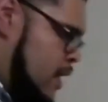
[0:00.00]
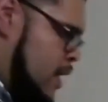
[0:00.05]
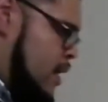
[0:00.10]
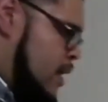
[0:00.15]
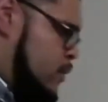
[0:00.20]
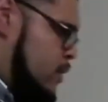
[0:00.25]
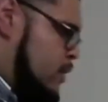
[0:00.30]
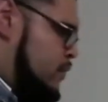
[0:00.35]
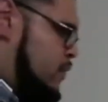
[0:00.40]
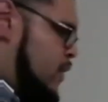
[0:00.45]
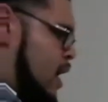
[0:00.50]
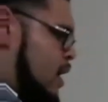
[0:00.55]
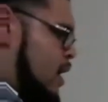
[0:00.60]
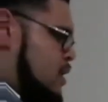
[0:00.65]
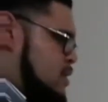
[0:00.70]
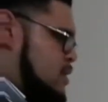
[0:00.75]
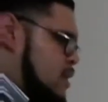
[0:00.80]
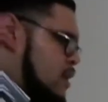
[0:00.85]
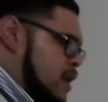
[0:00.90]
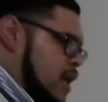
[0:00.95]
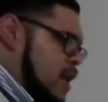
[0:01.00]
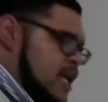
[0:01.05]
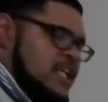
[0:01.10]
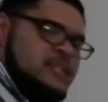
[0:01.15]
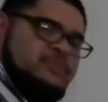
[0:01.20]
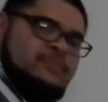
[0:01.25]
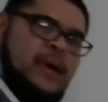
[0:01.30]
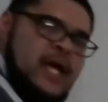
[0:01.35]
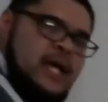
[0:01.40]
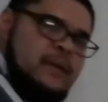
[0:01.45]
we find ourselves
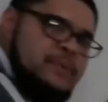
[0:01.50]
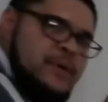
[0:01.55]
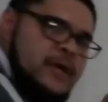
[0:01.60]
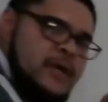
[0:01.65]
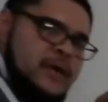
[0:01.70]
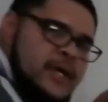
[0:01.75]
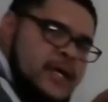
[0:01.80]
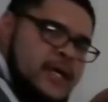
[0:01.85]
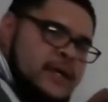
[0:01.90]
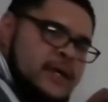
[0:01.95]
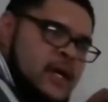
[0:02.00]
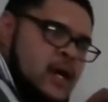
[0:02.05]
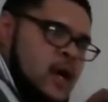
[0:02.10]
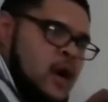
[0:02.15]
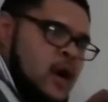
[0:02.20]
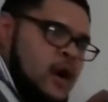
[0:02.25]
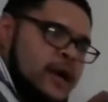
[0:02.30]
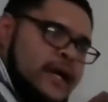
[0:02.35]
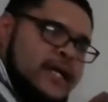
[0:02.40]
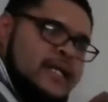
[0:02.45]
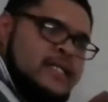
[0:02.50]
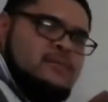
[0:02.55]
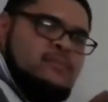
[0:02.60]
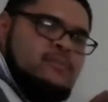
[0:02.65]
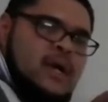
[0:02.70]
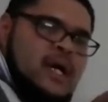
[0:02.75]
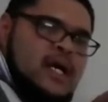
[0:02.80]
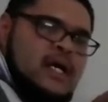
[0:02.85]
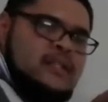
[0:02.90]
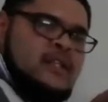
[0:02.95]
each pay period or each
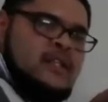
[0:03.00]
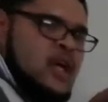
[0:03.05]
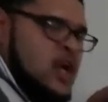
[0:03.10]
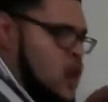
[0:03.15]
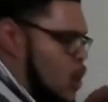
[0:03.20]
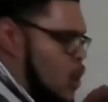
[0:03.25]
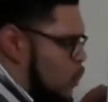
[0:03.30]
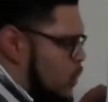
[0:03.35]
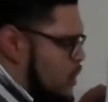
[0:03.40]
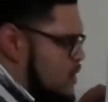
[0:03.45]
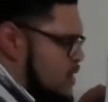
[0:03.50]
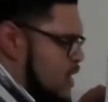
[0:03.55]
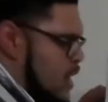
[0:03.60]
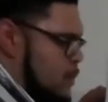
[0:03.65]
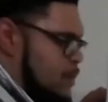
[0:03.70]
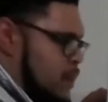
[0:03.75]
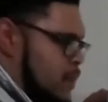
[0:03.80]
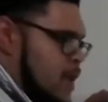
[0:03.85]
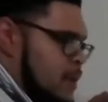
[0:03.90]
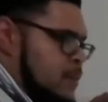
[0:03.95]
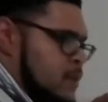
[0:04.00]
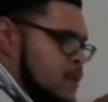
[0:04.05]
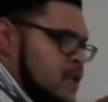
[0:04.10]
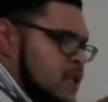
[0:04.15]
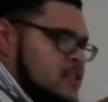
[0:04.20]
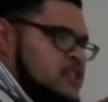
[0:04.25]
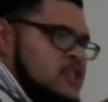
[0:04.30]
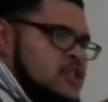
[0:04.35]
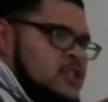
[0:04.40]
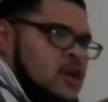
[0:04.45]
month, we see people
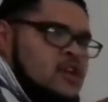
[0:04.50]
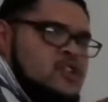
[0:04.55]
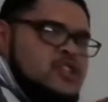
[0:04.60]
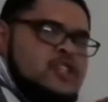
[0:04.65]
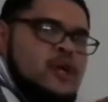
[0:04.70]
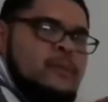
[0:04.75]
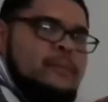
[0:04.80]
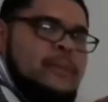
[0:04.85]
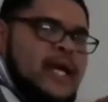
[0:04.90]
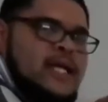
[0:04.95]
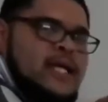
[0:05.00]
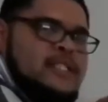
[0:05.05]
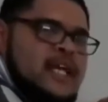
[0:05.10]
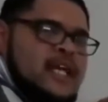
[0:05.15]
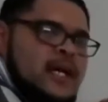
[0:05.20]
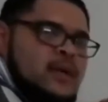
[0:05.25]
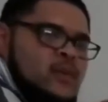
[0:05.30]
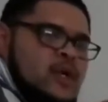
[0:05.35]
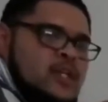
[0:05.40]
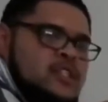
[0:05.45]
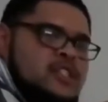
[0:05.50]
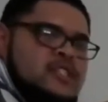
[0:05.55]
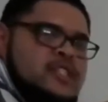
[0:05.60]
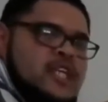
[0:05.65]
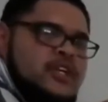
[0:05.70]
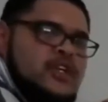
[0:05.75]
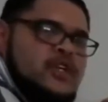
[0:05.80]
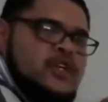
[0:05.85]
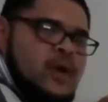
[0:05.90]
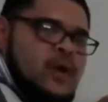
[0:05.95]
that you notice in your paycheck. Once you
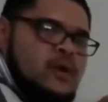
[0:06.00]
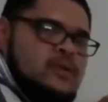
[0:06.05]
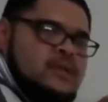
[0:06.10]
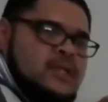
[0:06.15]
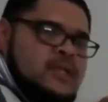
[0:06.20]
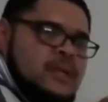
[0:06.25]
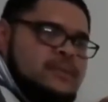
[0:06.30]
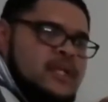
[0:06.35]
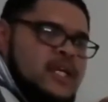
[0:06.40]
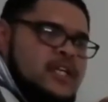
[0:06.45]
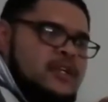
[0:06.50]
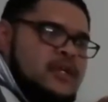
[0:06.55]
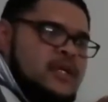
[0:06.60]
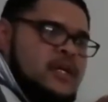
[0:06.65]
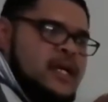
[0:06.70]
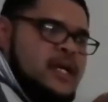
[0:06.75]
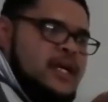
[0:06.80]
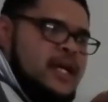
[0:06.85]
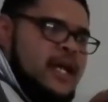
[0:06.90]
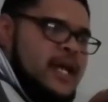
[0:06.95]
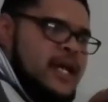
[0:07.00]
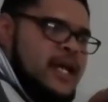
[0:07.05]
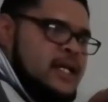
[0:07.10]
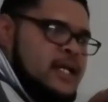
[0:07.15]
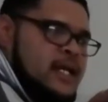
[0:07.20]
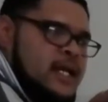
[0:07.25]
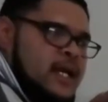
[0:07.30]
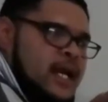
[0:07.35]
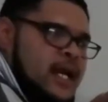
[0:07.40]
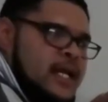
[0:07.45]
say you grow something, you cut net.
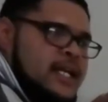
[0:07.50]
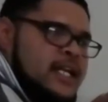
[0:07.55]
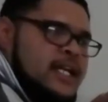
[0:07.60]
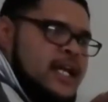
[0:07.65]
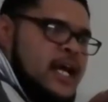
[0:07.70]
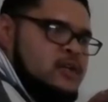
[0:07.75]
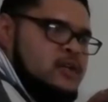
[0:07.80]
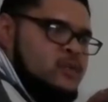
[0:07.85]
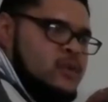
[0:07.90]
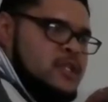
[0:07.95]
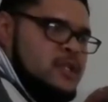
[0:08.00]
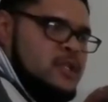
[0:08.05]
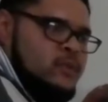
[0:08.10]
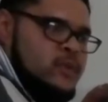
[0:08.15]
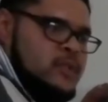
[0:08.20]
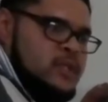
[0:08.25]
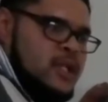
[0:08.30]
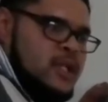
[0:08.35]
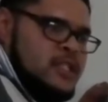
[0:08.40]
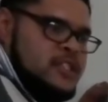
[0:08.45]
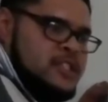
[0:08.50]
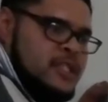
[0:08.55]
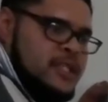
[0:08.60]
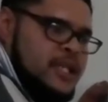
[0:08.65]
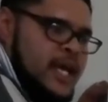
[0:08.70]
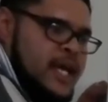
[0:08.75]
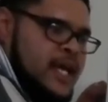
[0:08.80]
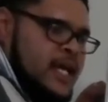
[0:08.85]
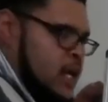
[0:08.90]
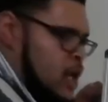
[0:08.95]
Then now when you look at your
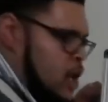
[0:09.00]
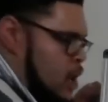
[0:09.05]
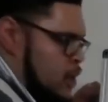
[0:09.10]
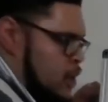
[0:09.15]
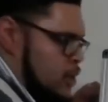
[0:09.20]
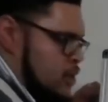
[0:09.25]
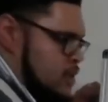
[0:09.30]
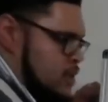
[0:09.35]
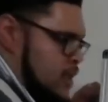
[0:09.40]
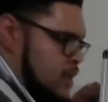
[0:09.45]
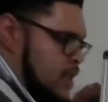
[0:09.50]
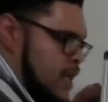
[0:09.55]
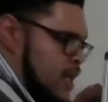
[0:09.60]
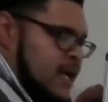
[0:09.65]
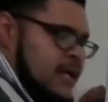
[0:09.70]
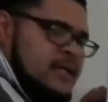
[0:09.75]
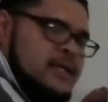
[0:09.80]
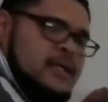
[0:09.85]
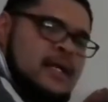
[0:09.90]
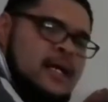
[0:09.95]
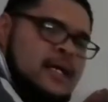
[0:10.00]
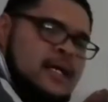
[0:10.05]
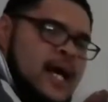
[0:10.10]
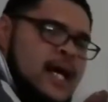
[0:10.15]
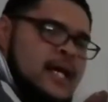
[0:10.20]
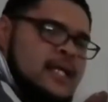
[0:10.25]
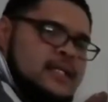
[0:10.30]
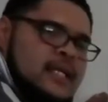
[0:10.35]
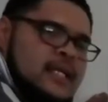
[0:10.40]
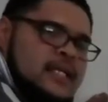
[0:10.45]
net, you see that a
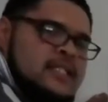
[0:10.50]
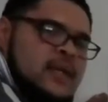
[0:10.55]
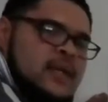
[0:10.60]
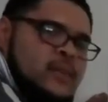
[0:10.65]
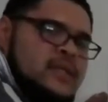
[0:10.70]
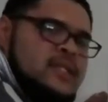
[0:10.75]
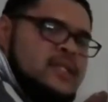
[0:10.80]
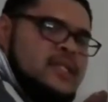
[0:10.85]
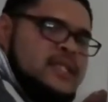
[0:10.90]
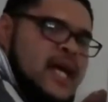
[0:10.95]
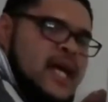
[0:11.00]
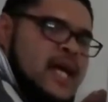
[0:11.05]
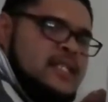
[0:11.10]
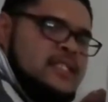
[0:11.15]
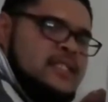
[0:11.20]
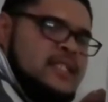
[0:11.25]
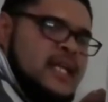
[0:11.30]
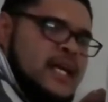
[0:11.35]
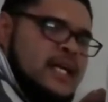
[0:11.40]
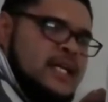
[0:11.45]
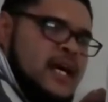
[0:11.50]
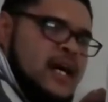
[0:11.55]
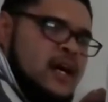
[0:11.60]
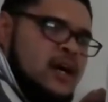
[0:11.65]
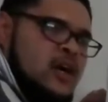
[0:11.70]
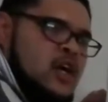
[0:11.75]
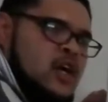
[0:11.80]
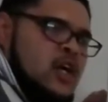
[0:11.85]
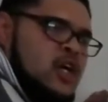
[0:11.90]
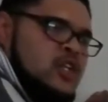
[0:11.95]
lot of things that want the taxes taken out.
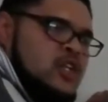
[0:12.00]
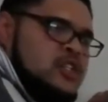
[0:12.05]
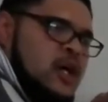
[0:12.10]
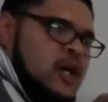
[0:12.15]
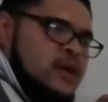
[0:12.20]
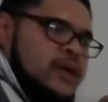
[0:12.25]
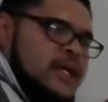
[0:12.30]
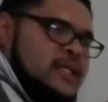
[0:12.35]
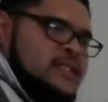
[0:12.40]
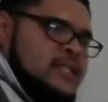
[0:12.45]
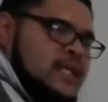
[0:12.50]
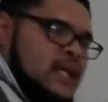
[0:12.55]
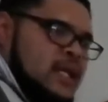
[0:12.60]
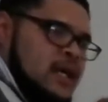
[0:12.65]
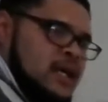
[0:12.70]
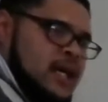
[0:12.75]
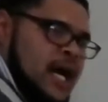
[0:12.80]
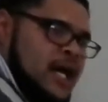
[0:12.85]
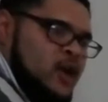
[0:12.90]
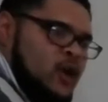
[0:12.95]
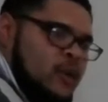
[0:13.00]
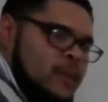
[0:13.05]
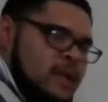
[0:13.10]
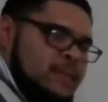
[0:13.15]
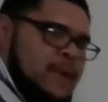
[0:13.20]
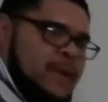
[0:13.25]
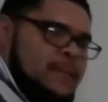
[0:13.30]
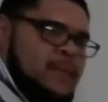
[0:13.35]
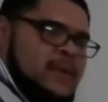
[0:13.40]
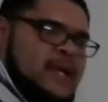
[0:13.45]
So they say, look, I know many
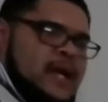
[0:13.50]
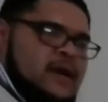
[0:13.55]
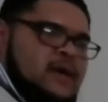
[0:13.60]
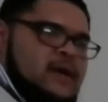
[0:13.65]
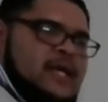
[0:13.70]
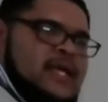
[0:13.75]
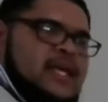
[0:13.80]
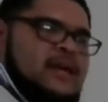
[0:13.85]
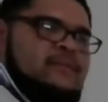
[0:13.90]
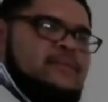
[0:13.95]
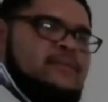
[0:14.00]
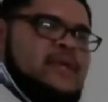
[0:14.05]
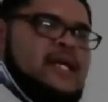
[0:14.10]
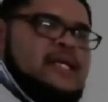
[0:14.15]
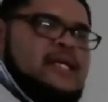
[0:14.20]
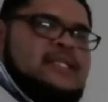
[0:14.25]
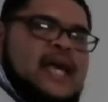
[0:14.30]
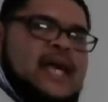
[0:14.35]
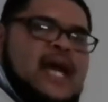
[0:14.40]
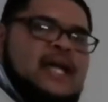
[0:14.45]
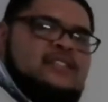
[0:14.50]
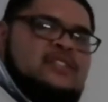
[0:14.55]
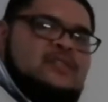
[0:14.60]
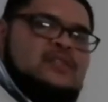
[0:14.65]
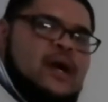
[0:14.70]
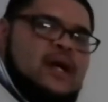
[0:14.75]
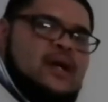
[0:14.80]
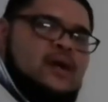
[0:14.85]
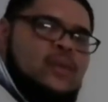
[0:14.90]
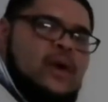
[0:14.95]
people are not going to give me their taxes
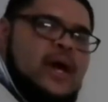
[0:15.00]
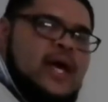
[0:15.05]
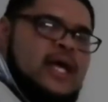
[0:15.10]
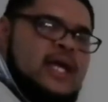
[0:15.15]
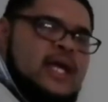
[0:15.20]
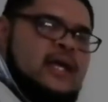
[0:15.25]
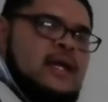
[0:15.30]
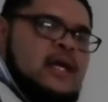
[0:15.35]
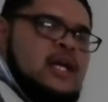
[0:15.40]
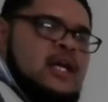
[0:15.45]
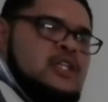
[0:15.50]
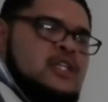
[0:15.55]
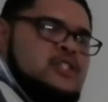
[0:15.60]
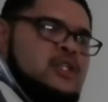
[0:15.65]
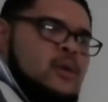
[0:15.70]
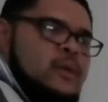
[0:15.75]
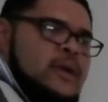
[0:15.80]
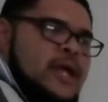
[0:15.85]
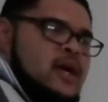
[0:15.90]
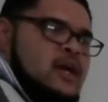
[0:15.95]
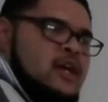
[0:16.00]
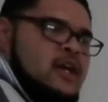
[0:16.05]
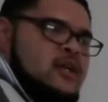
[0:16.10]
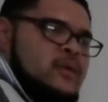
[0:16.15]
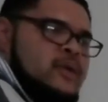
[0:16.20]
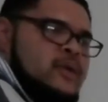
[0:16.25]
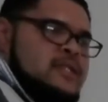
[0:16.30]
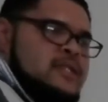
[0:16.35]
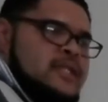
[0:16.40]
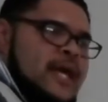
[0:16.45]
right away. So what they're going to
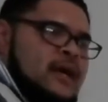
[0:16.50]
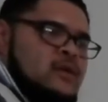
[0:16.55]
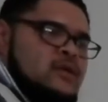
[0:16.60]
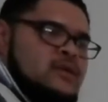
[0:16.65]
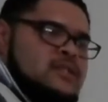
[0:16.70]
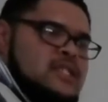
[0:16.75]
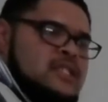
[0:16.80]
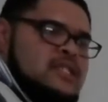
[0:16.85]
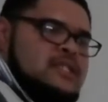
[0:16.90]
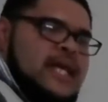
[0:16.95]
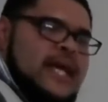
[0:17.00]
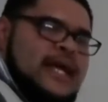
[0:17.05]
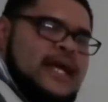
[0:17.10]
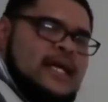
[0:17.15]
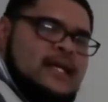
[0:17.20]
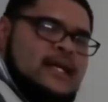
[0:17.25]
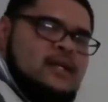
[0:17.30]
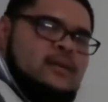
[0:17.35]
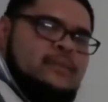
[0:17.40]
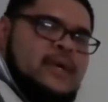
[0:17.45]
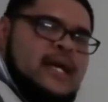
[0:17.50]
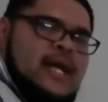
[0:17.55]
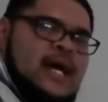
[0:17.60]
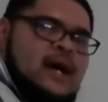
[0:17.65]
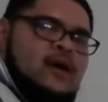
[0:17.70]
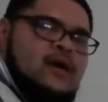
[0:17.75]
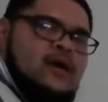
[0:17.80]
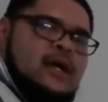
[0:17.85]
do is they're going to just take a little bit out,